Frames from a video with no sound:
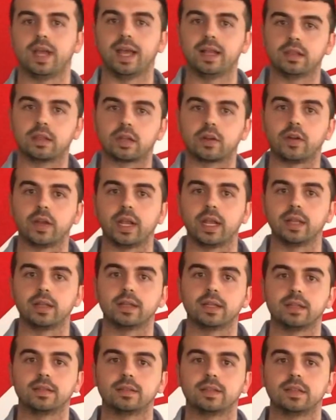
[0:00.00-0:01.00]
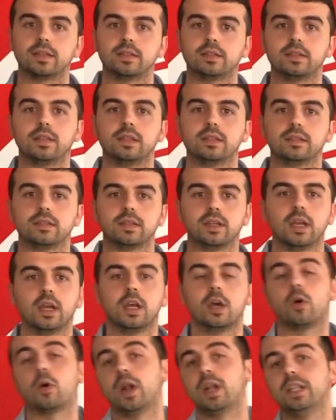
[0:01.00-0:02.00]
entering this,
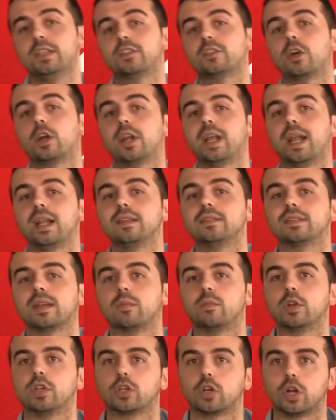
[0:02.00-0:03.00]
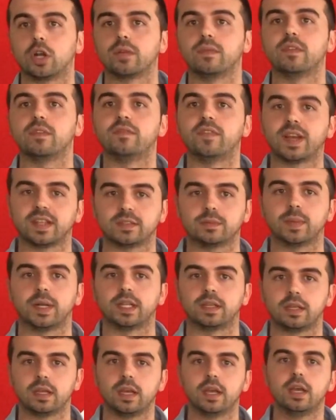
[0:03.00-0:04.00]
or at least start getting some return of
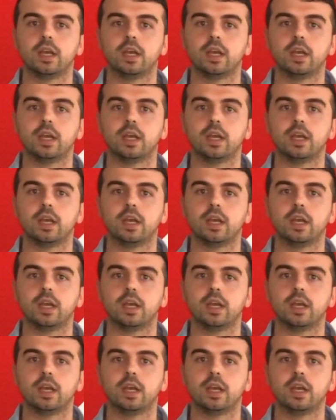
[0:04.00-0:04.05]
investment.